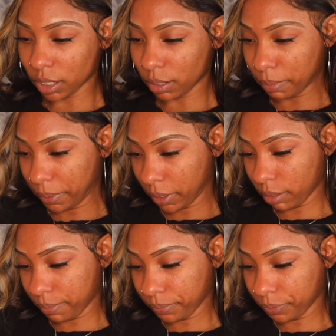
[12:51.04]
it.
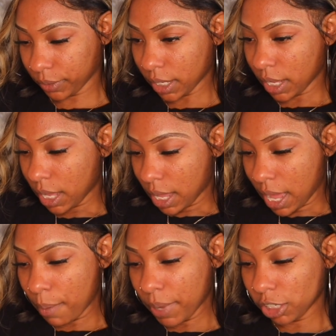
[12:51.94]
But
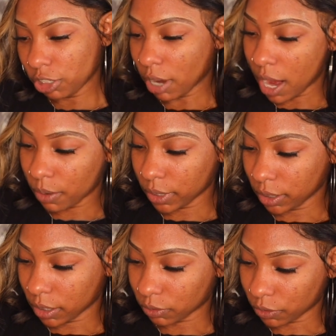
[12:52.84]
I make sure I read
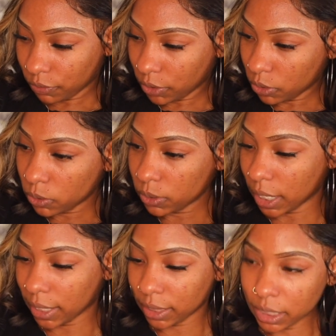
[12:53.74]
those reviews.
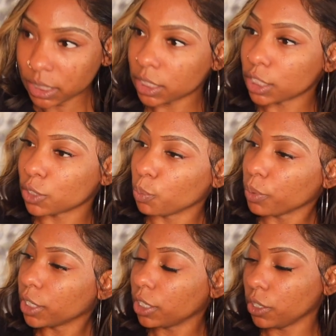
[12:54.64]
And this is
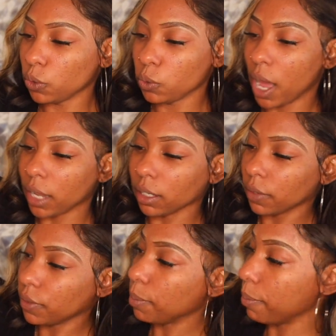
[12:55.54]
super cute. I
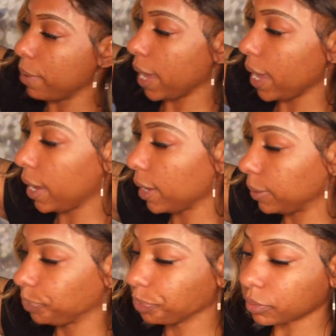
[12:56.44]
love the bag.
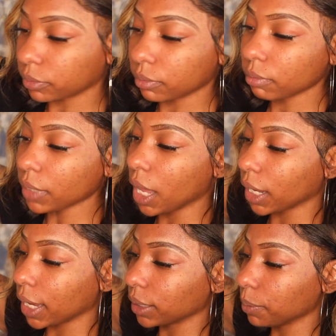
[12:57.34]
I
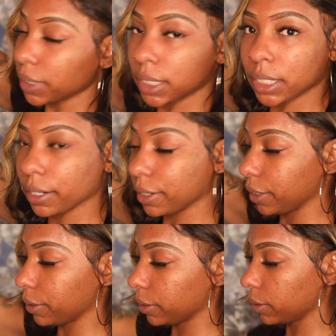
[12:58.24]
like the
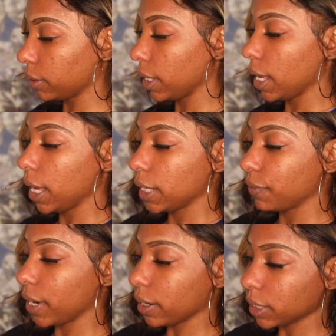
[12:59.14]
material.
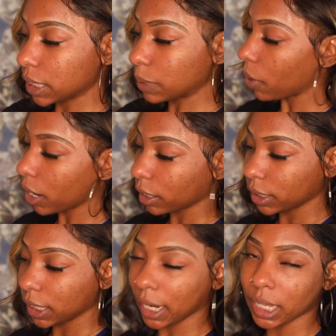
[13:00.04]
Very
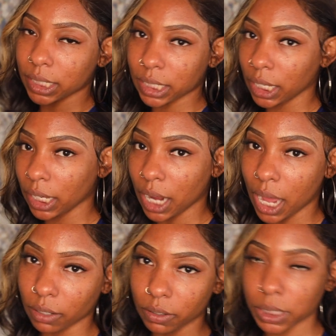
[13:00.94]
sparkly. Like I said, I
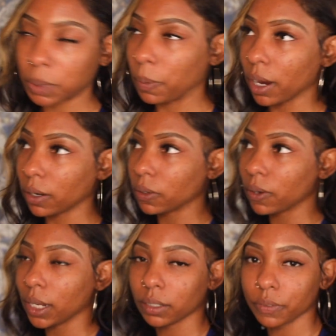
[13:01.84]
love sparkle.
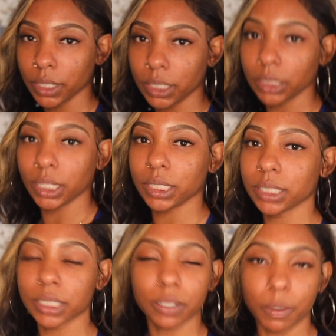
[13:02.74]
I love anything
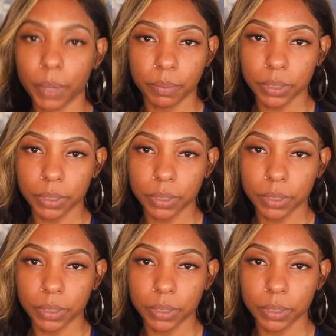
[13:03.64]
that's gonna make